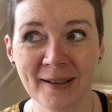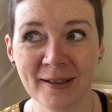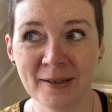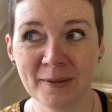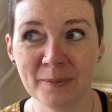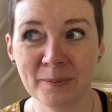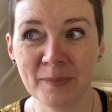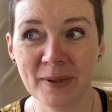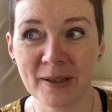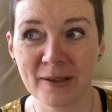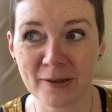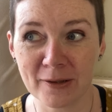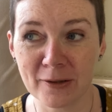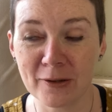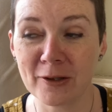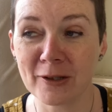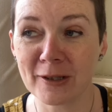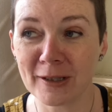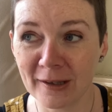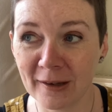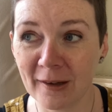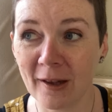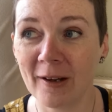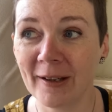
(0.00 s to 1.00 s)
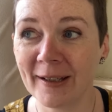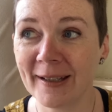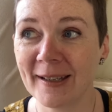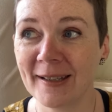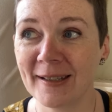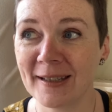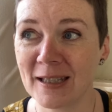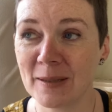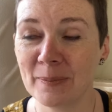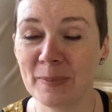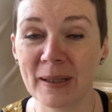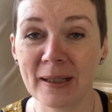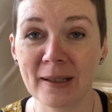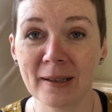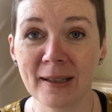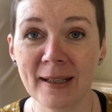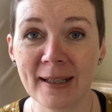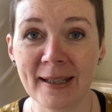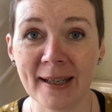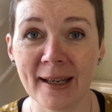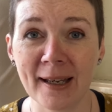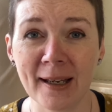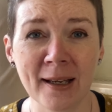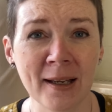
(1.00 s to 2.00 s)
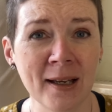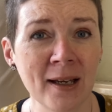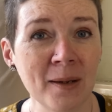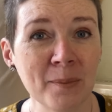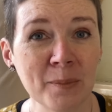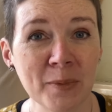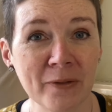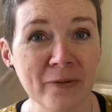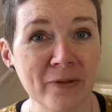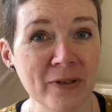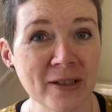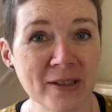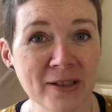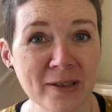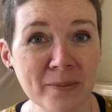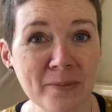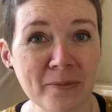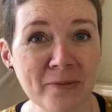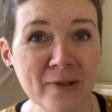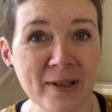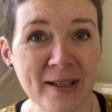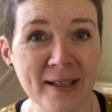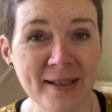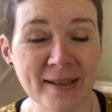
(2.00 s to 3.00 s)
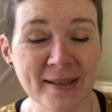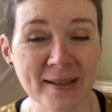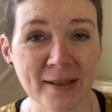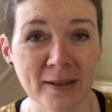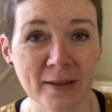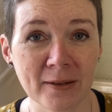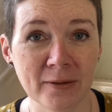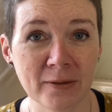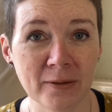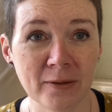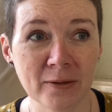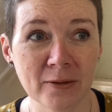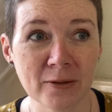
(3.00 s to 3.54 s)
because I just like it to be clear. But for some reason